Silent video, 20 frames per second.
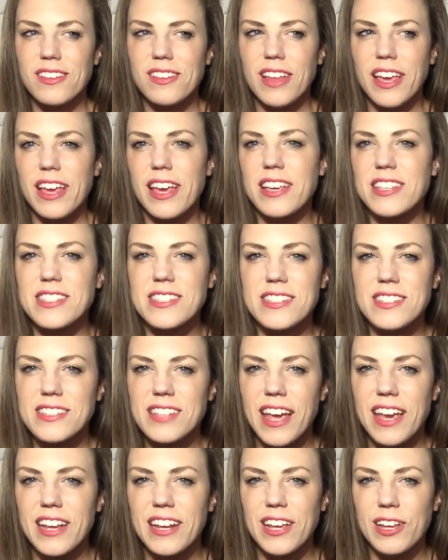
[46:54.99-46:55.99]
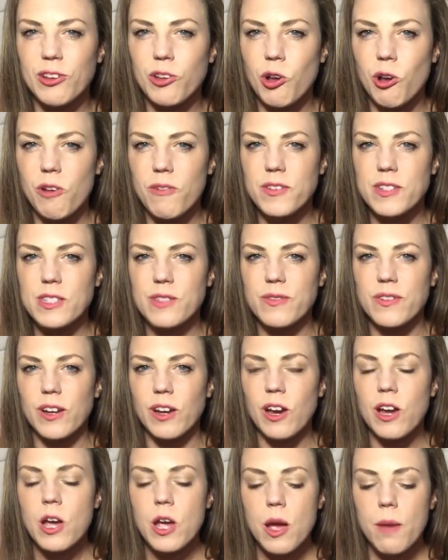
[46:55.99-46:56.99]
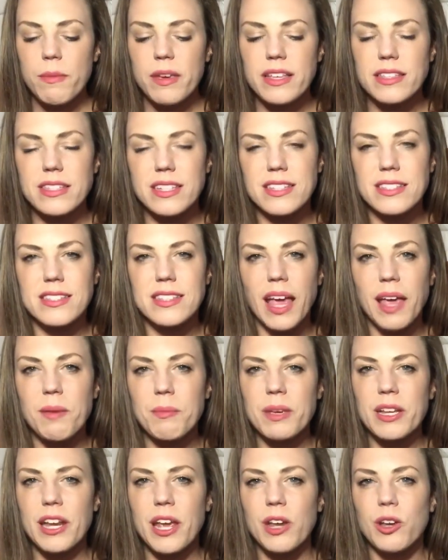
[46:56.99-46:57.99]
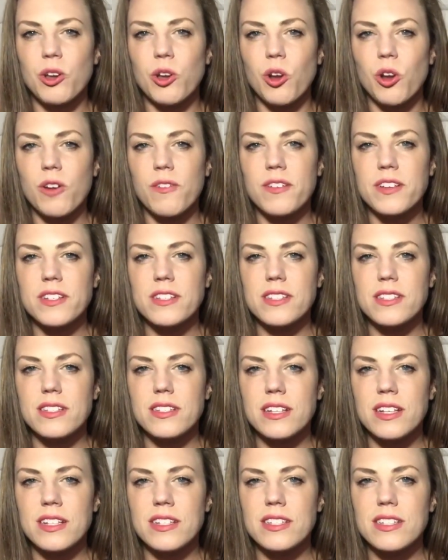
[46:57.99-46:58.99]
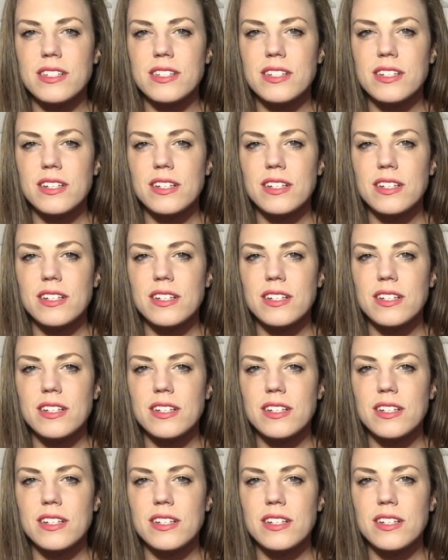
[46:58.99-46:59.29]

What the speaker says: Like exciting, nervous fear. Because excitement and nervousness,